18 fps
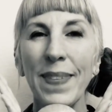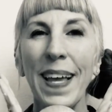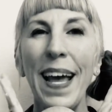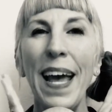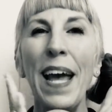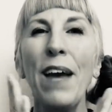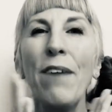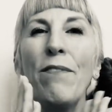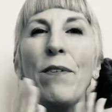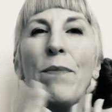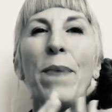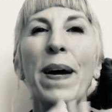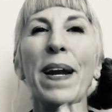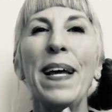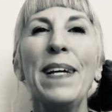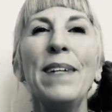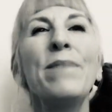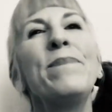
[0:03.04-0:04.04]
Hey
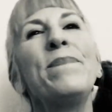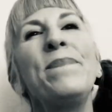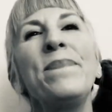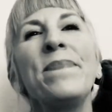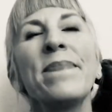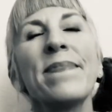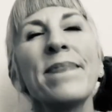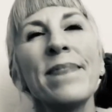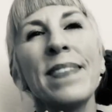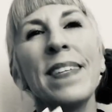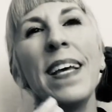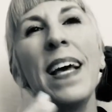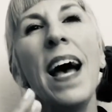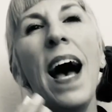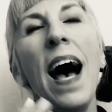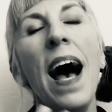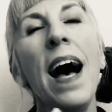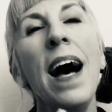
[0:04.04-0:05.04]
everybody.
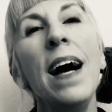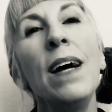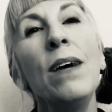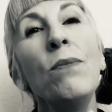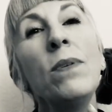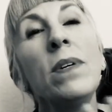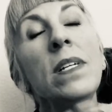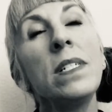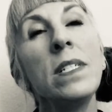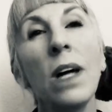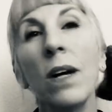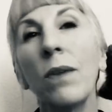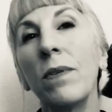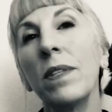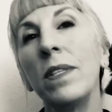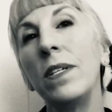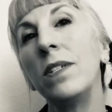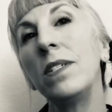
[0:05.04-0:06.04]
I want to talk
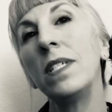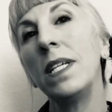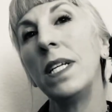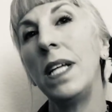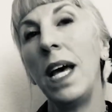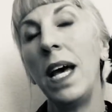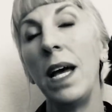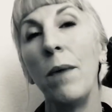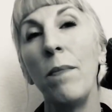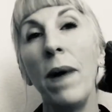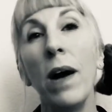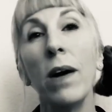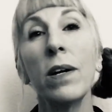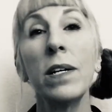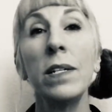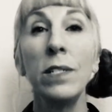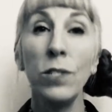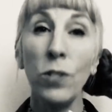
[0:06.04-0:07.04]
with you today about
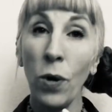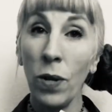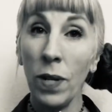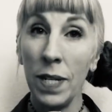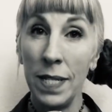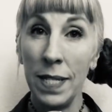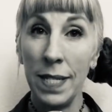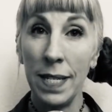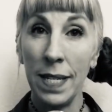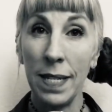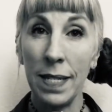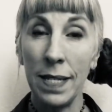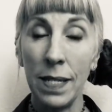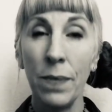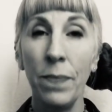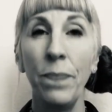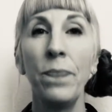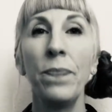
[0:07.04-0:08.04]

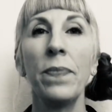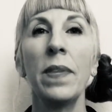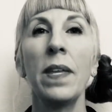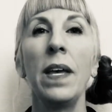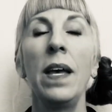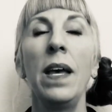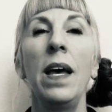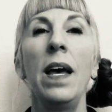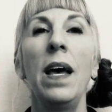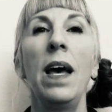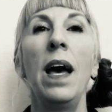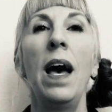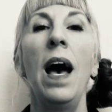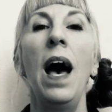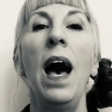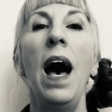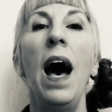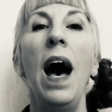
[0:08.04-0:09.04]
condolences.
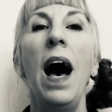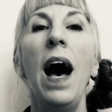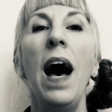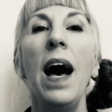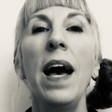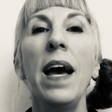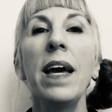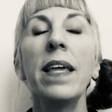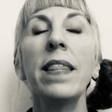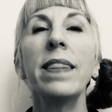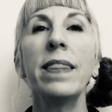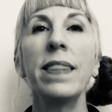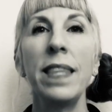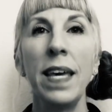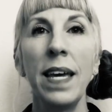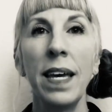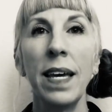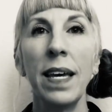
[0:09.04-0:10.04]
I
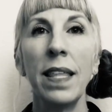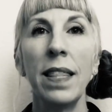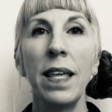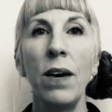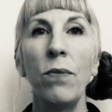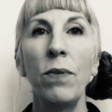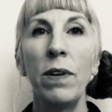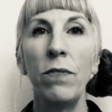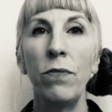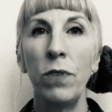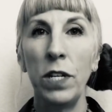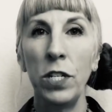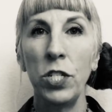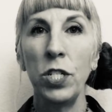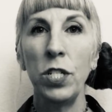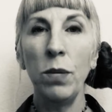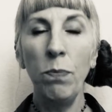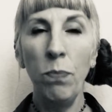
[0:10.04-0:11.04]
think that we've
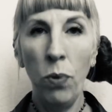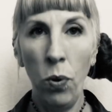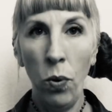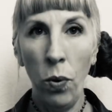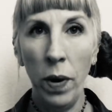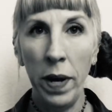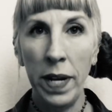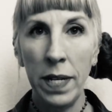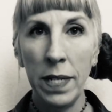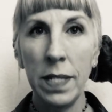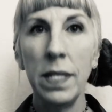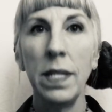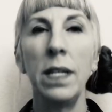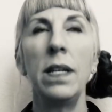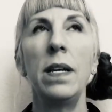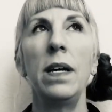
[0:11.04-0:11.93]
reached a point